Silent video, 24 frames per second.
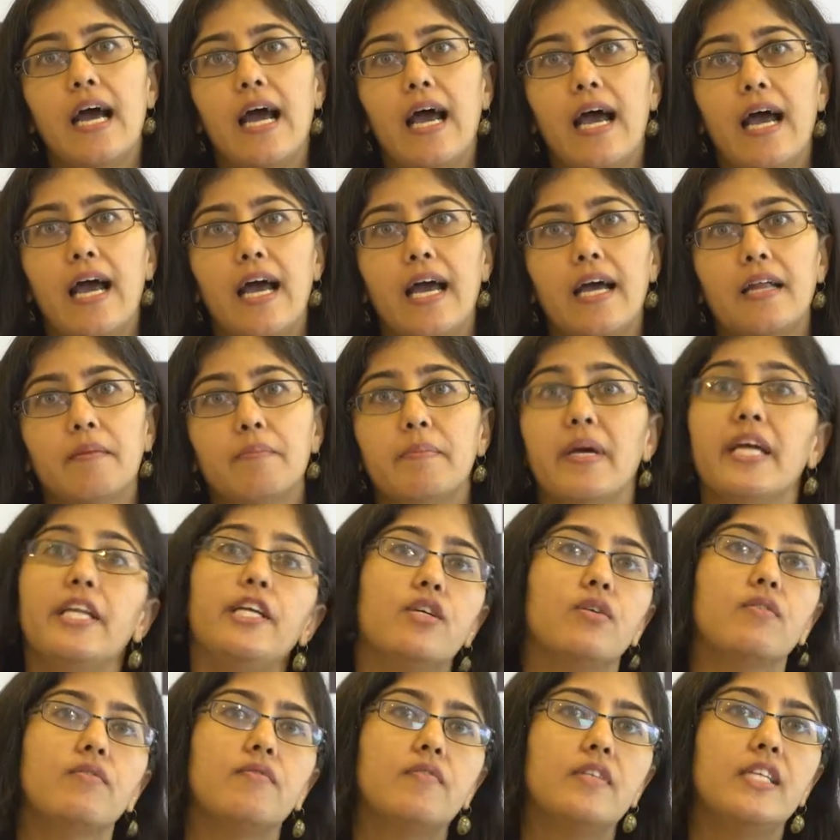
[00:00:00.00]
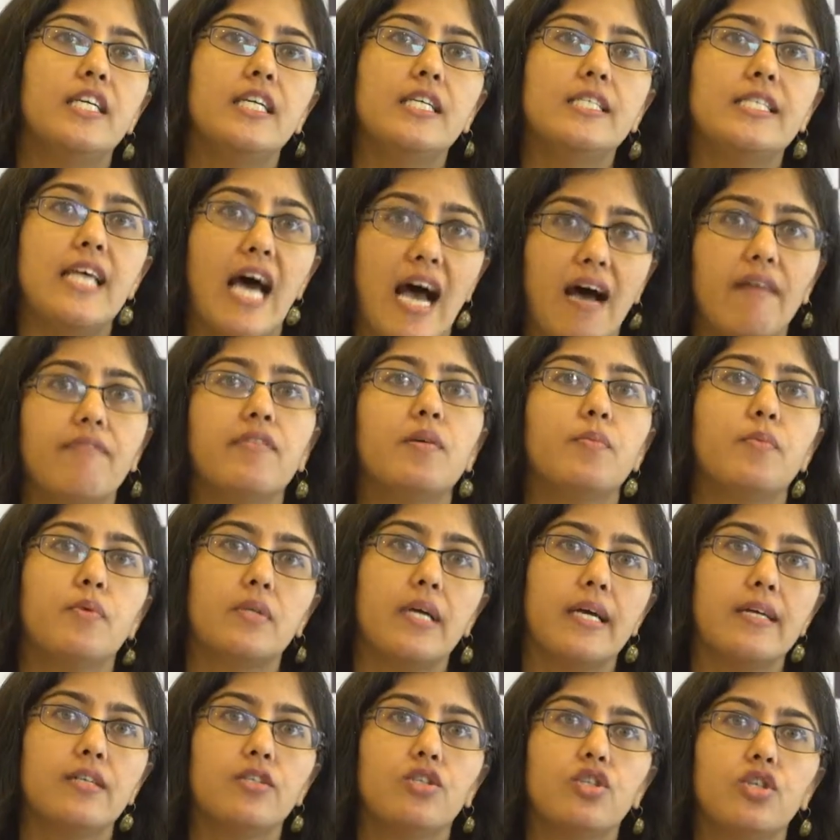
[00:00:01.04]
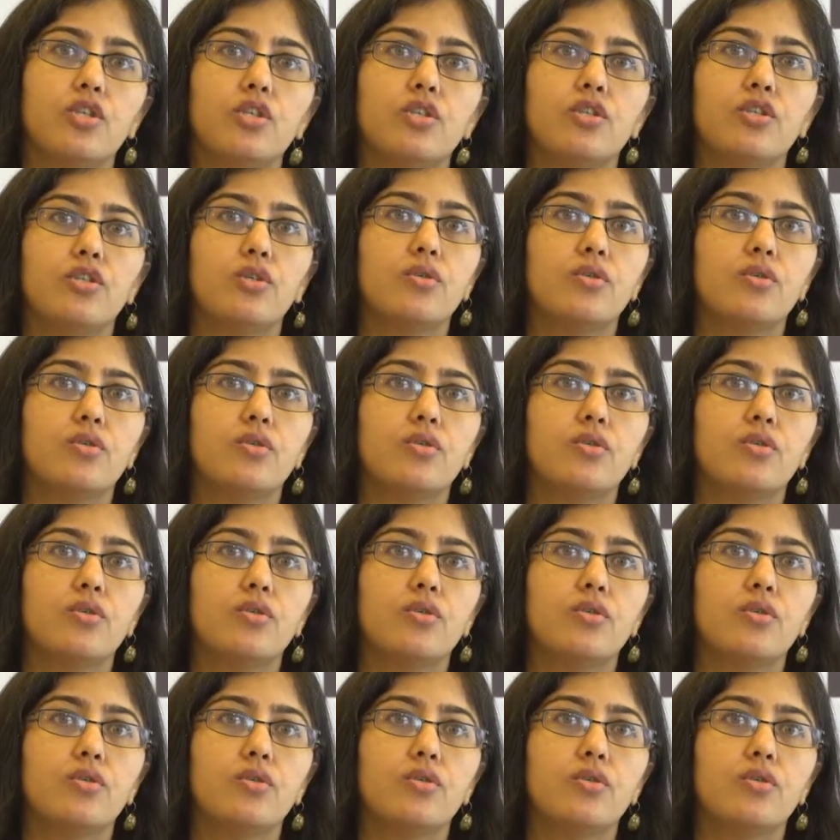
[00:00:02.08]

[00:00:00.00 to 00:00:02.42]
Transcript: and many of these have the potential